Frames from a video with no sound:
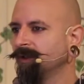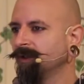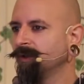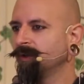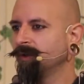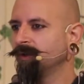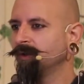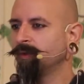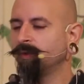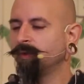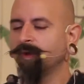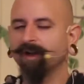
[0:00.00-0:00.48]

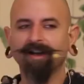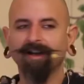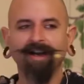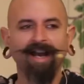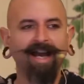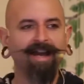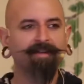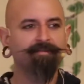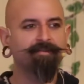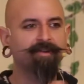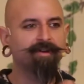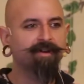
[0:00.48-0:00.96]

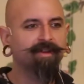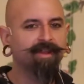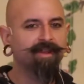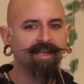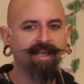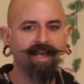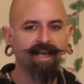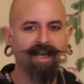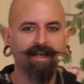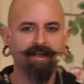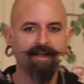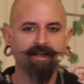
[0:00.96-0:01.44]
Wherever
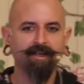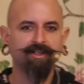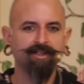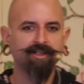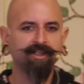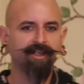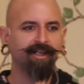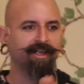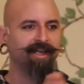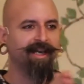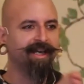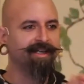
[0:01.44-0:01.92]
the
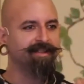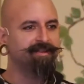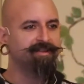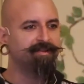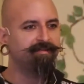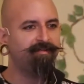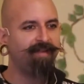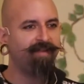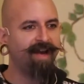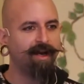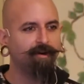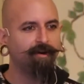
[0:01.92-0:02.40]
energy has
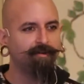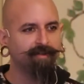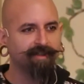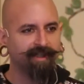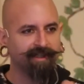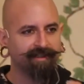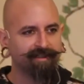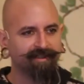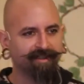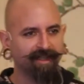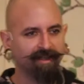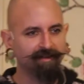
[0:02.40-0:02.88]
found
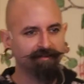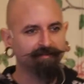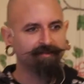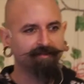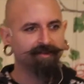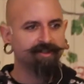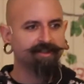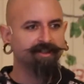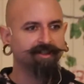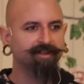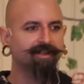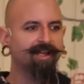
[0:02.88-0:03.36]
itself
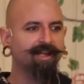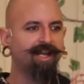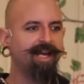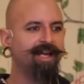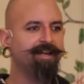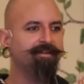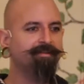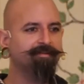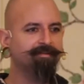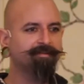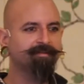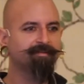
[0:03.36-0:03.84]
in your
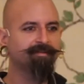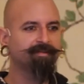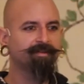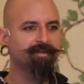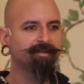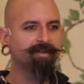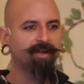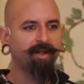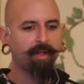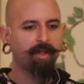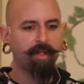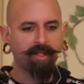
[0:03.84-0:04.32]
life,
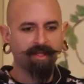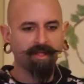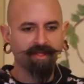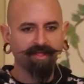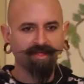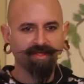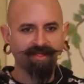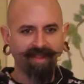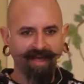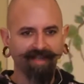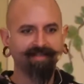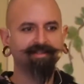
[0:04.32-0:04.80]

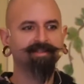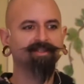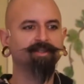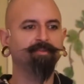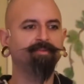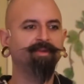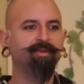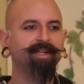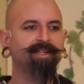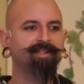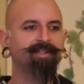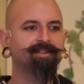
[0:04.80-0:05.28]
that's the
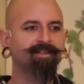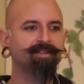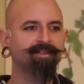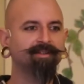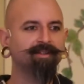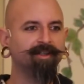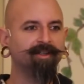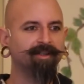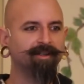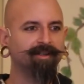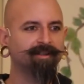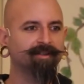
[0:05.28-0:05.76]
place to
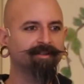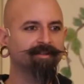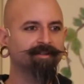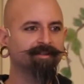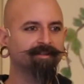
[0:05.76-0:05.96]
look.